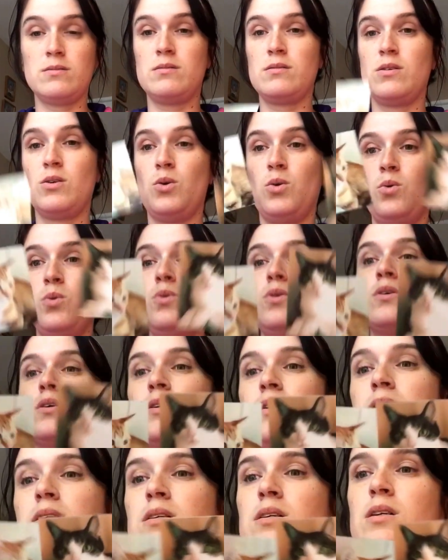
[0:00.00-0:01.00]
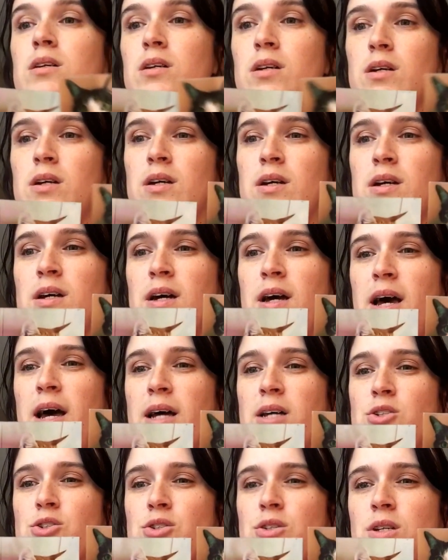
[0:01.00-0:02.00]
cooler and
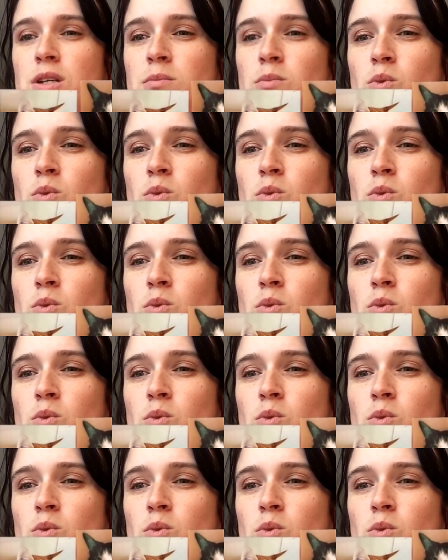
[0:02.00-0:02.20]
actually